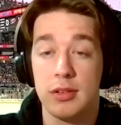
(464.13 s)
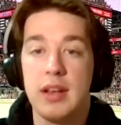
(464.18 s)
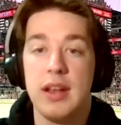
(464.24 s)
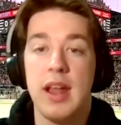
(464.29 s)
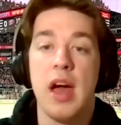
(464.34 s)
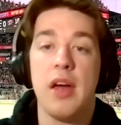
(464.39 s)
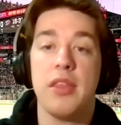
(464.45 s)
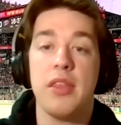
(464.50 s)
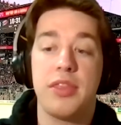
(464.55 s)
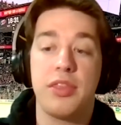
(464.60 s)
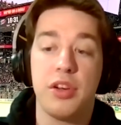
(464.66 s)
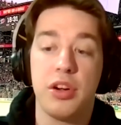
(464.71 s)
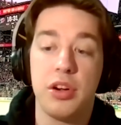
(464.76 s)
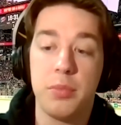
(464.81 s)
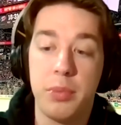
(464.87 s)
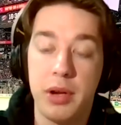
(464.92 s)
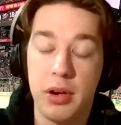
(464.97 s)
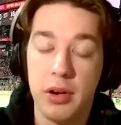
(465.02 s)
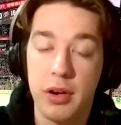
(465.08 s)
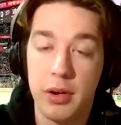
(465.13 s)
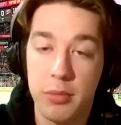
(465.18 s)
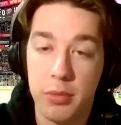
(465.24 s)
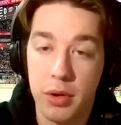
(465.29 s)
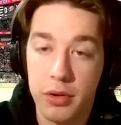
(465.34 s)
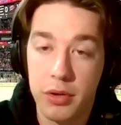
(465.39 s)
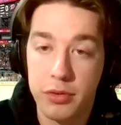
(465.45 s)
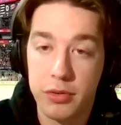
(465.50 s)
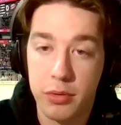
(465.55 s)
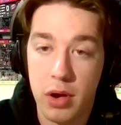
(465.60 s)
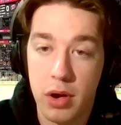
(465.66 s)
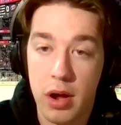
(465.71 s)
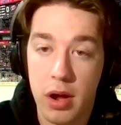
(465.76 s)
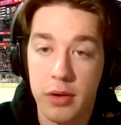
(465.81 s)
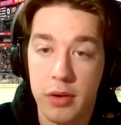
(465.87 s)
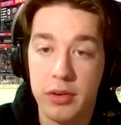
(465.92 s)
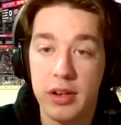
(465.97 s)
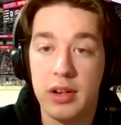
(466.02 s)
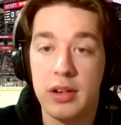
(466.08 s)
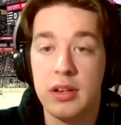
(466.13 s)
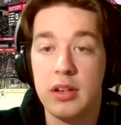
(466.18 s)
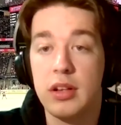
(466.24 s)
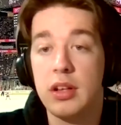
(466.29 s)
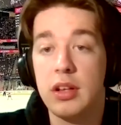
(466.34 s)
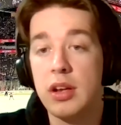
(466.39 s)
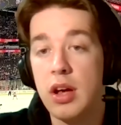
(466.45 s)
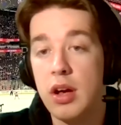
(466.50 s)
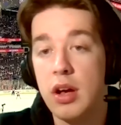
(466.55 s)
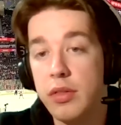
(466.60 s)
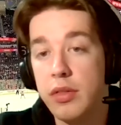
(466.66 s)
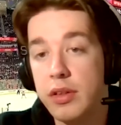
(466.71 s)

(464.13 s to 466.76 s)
Now the third period rolls around, and, you know,